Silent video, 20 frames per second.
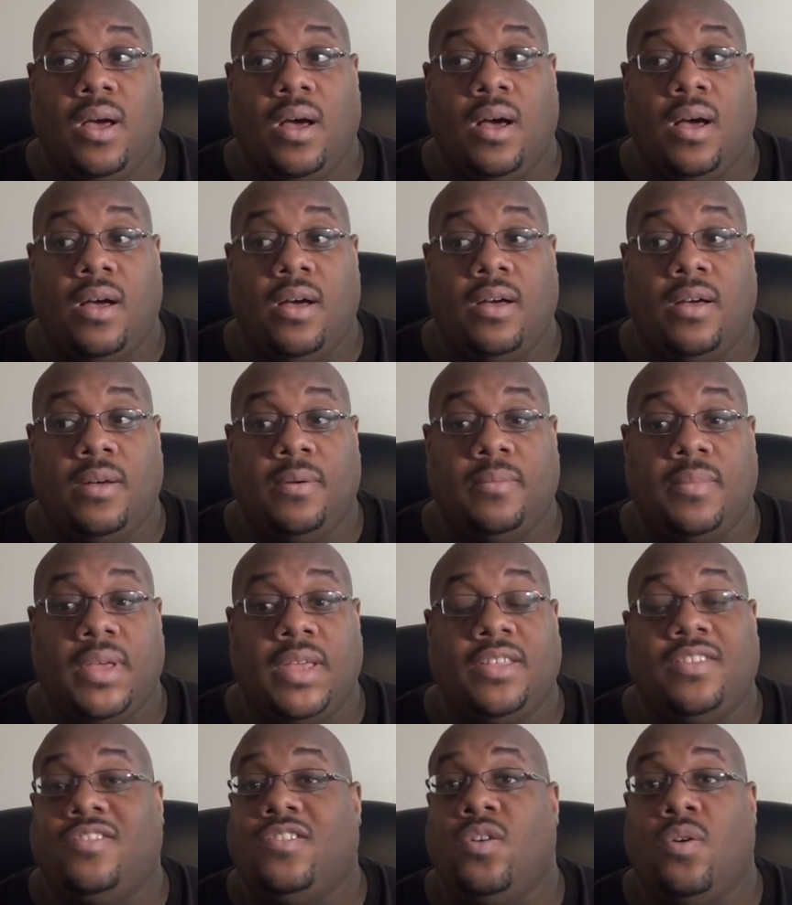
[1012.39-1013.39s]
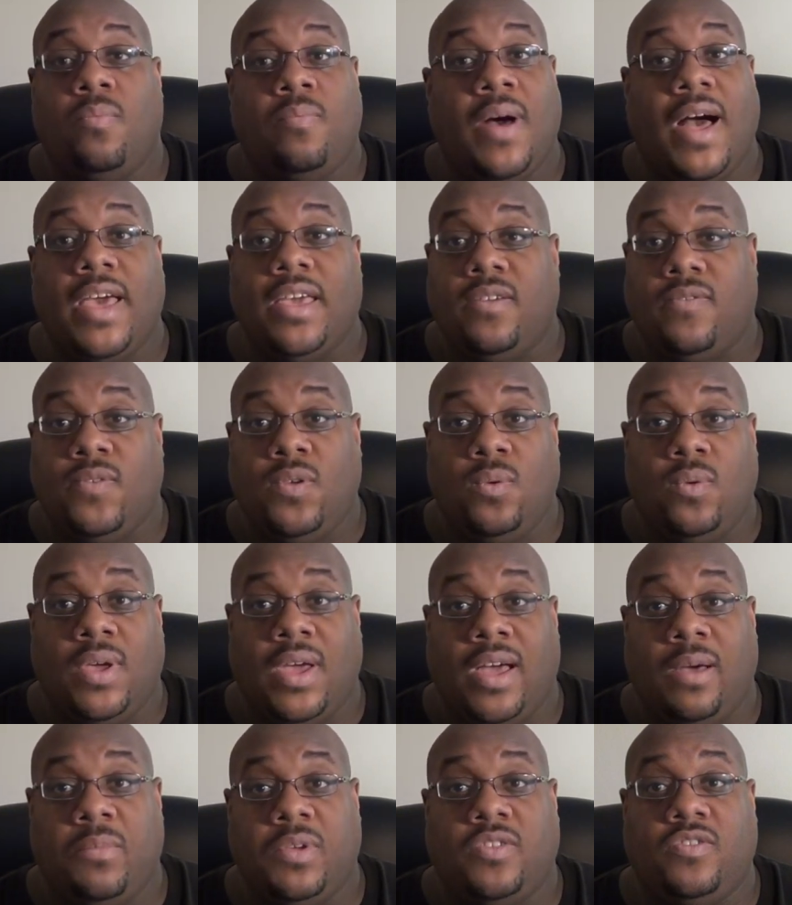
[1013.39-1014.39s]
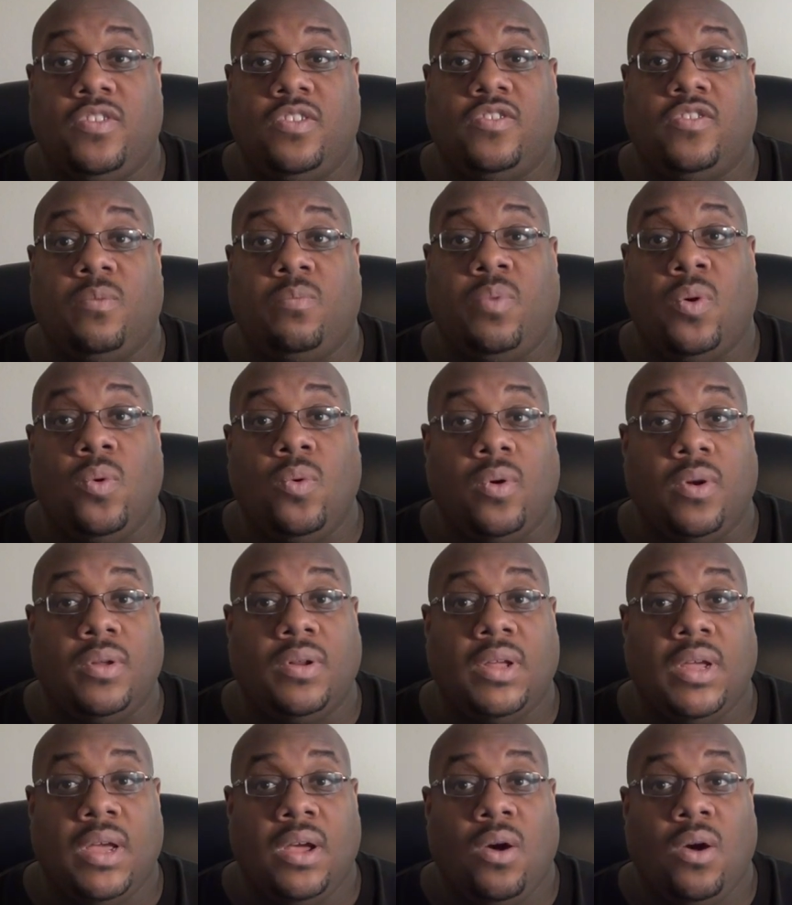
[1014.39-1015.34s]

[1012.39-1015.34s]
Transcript: Um, and still buy a few comics to support.